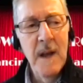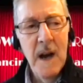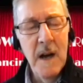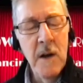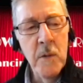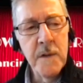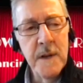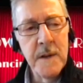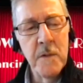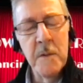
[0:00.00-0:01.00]
I always
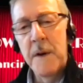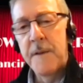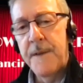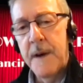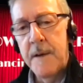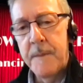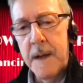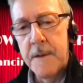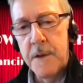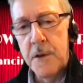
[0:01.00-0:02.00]
thought there was about 5
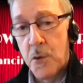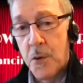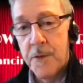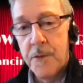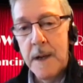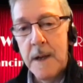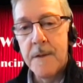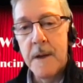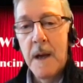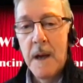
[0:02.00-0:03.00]
bands. You couldn't really say.